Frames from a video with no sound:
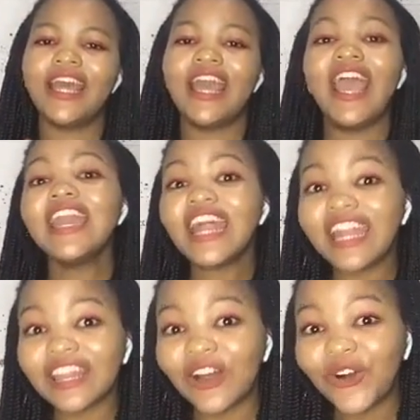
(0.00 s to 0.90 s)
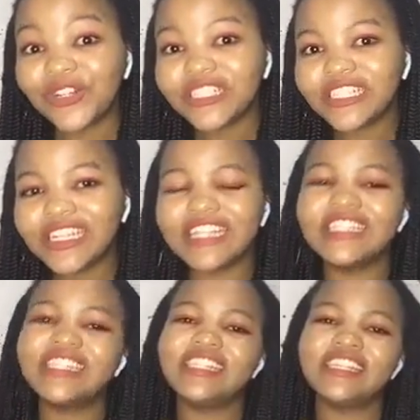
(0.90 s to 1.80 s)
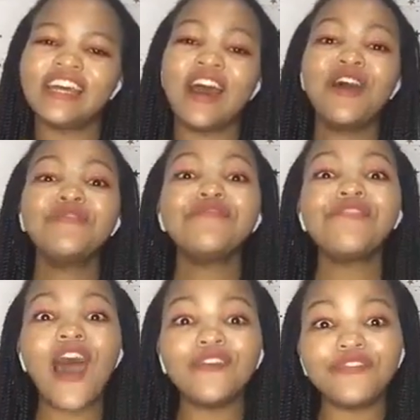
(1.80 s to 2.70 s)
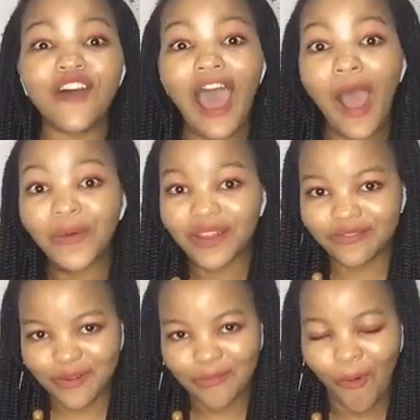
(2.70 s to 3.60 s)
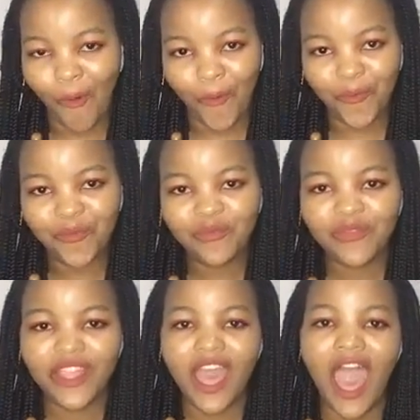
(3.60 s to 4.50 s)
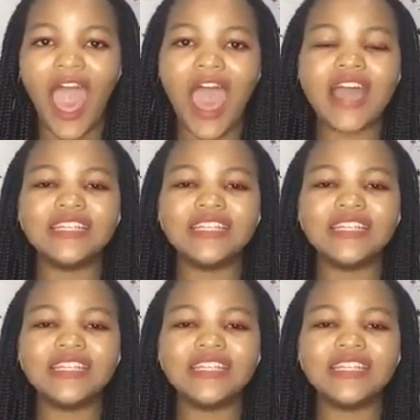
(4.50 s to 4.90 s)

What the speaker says: in another continent, far away from home. And